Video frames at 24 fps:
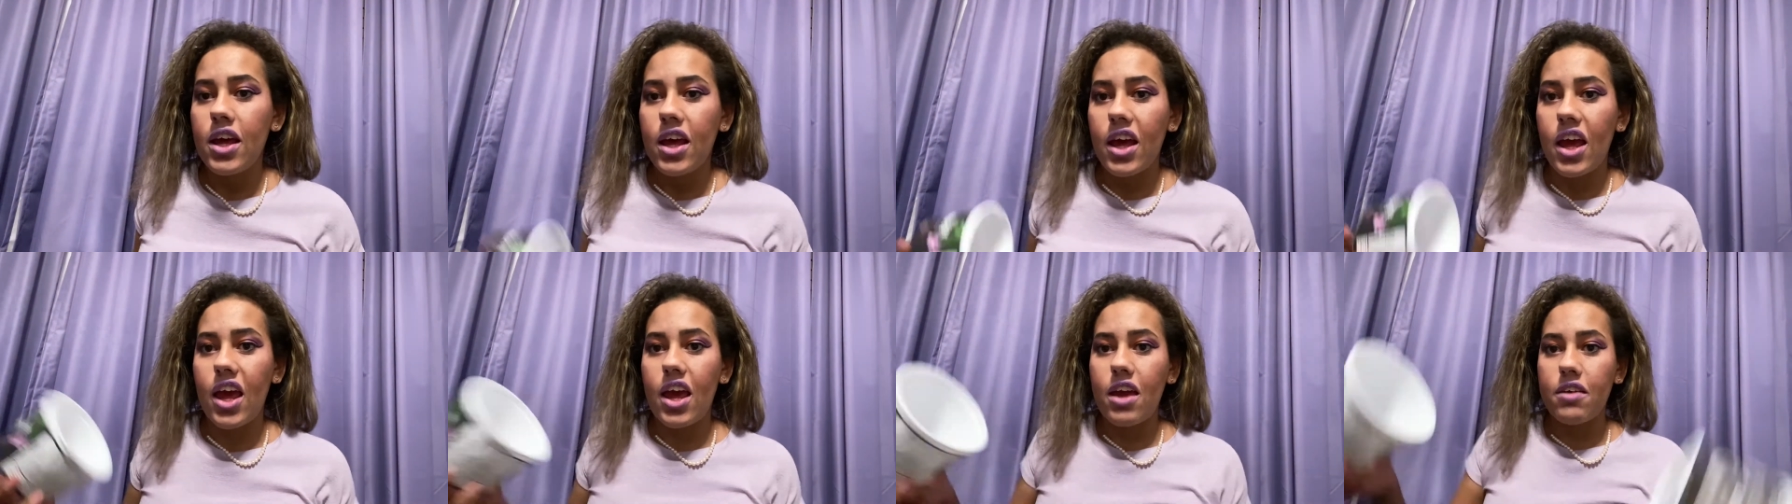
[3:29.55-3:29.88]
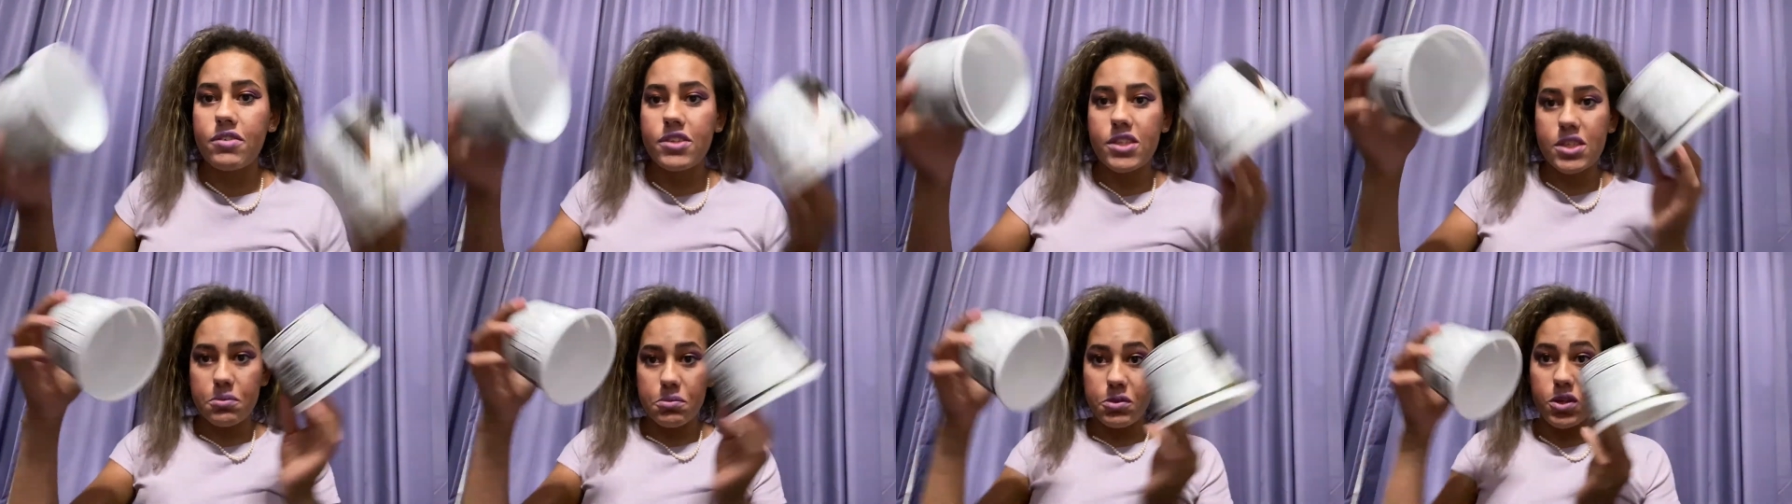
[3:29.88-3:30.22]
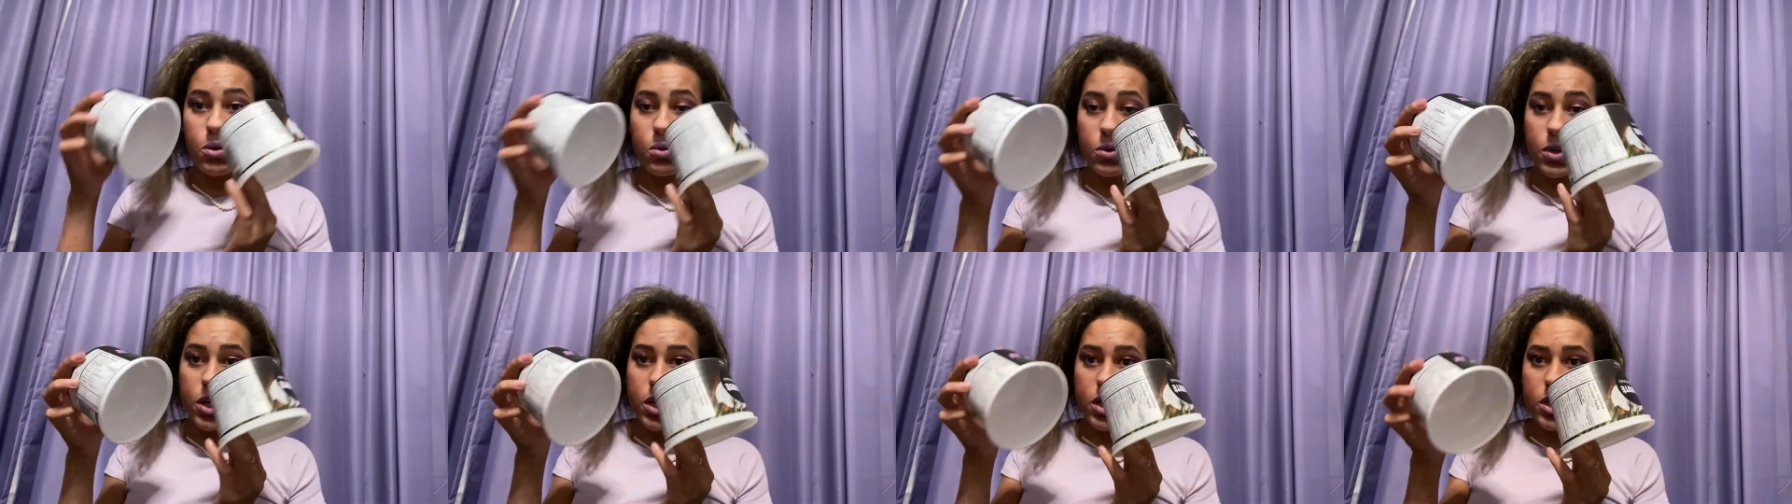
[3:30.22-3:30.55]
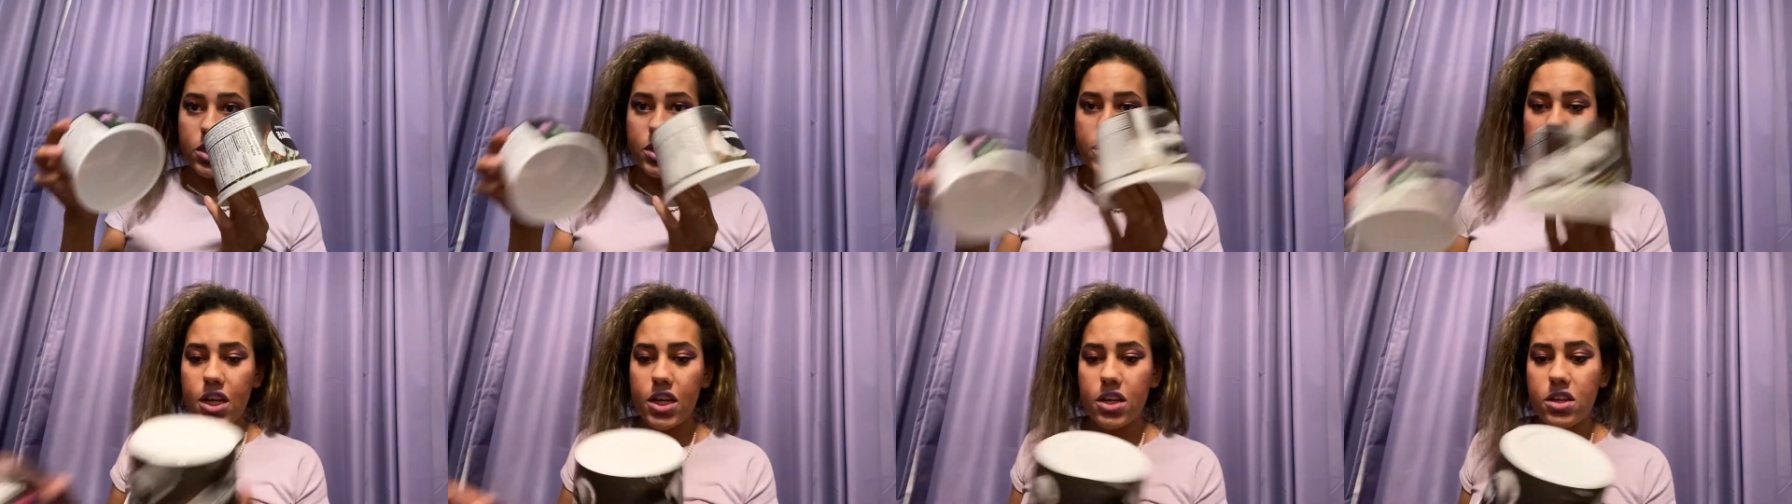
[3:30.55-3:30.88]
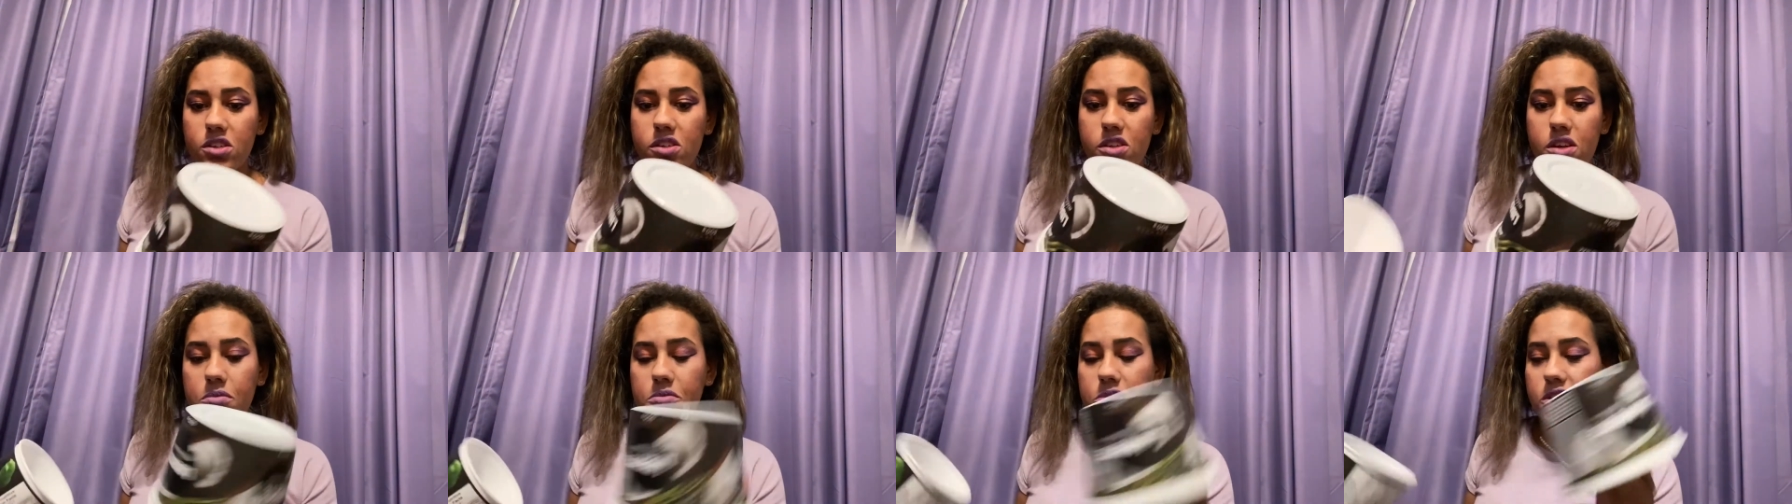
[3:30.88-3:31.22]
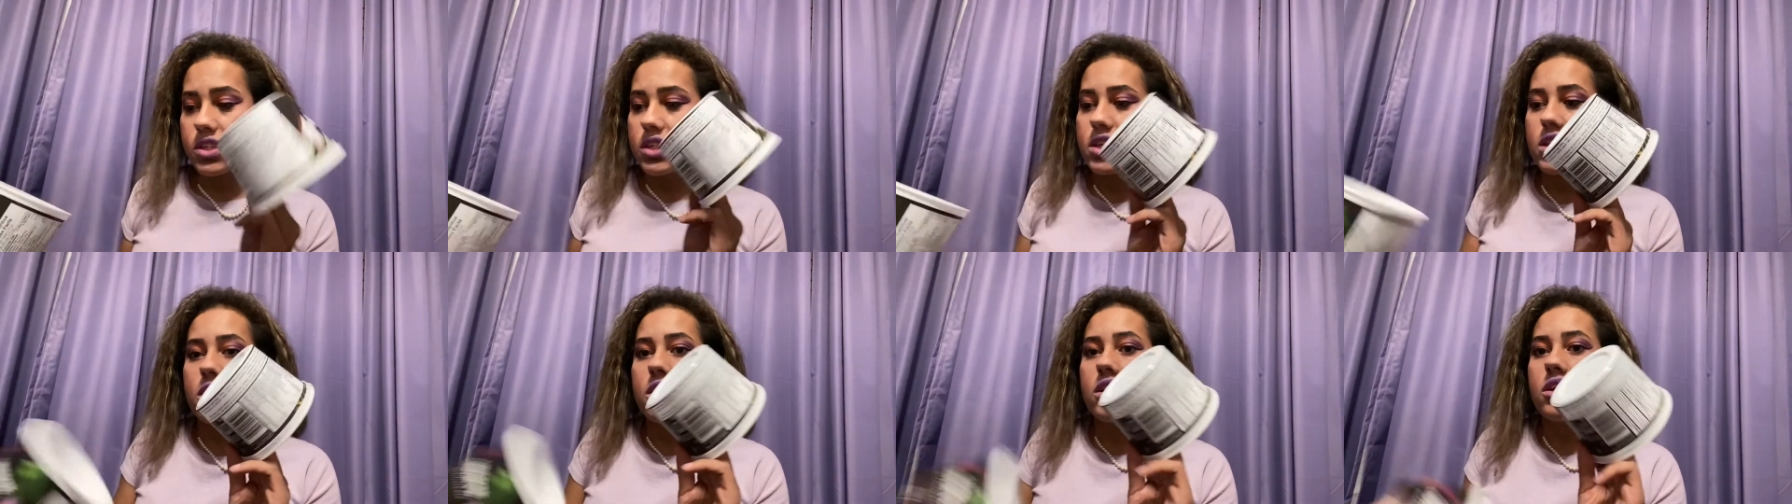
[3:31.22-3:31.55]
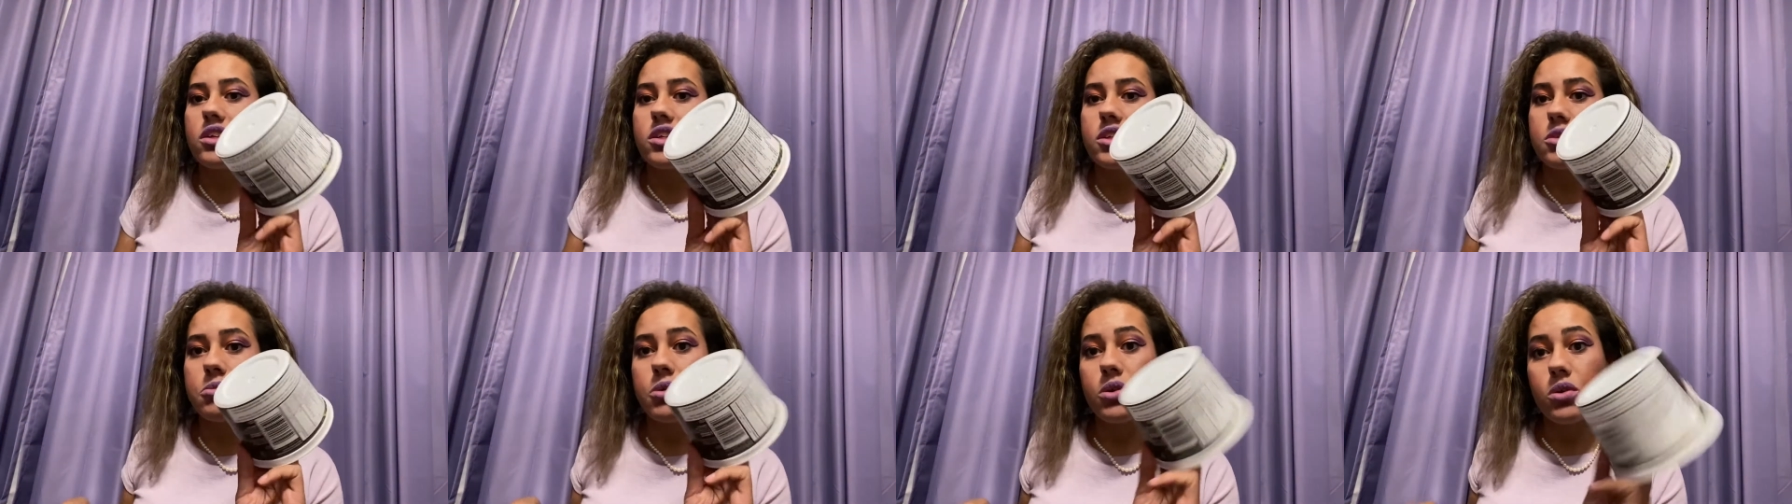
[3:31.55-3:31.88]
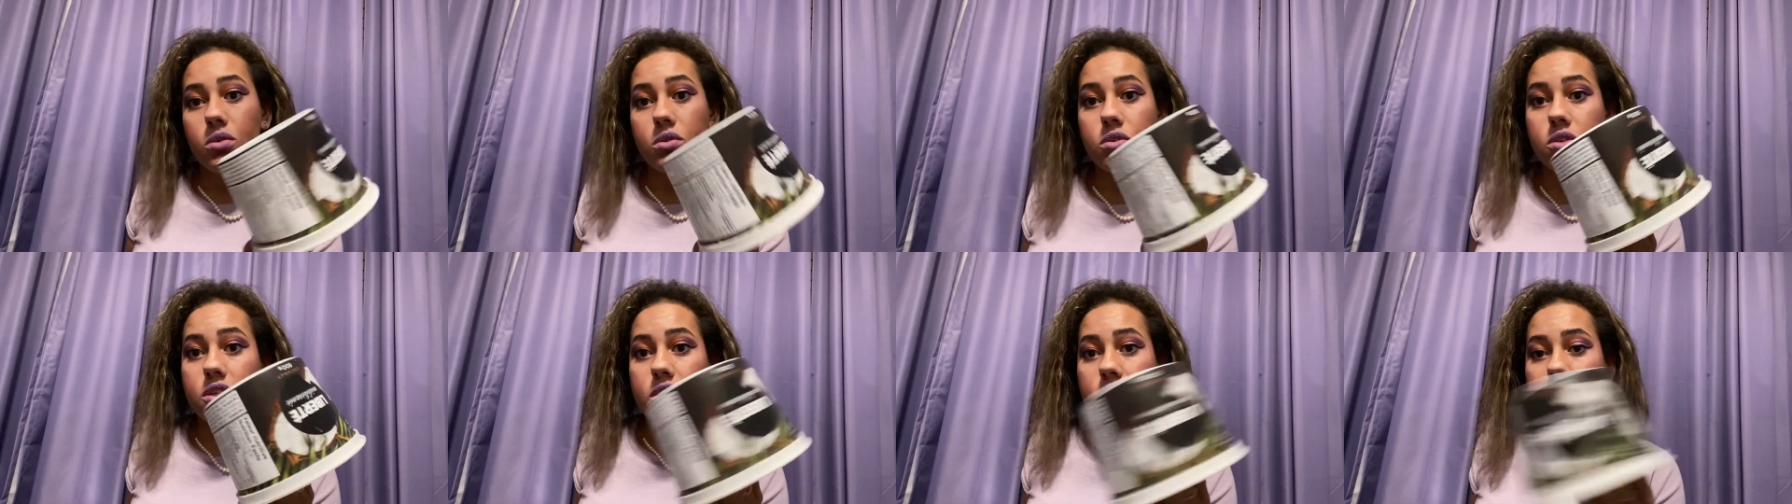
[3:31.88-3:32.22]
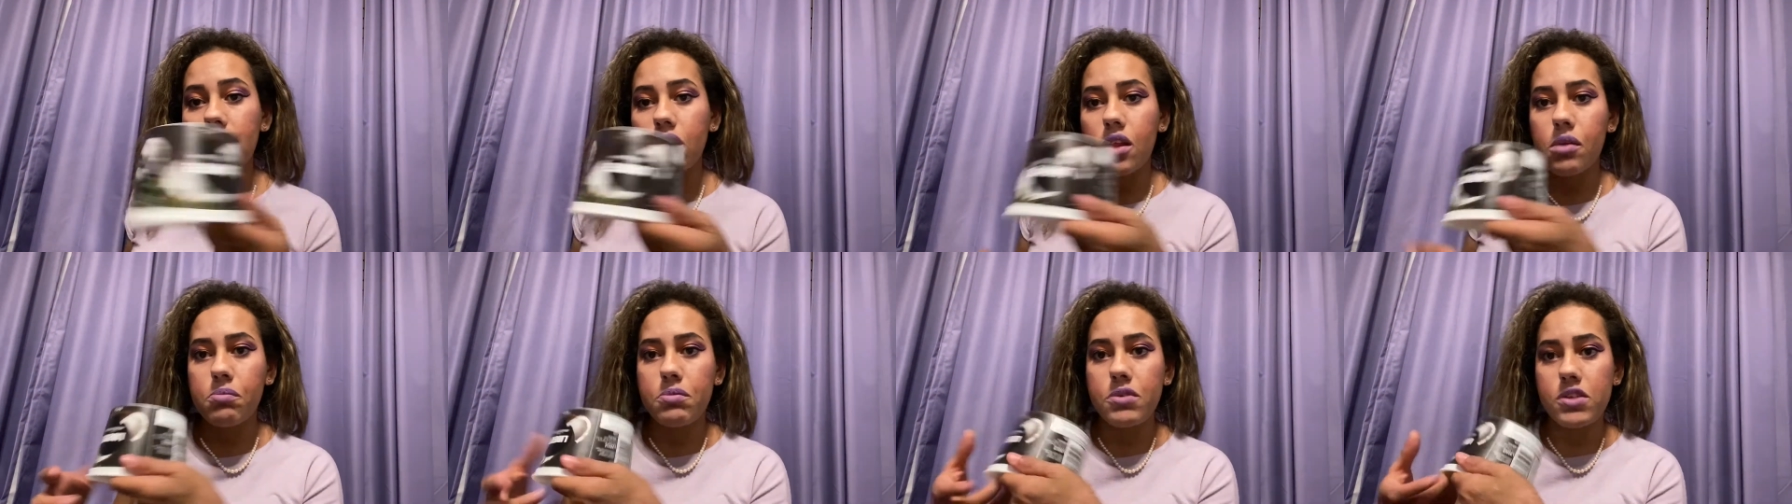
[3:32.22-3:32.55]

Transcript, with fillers: I have some yogurt containers. I'm just gonna cut some holes into them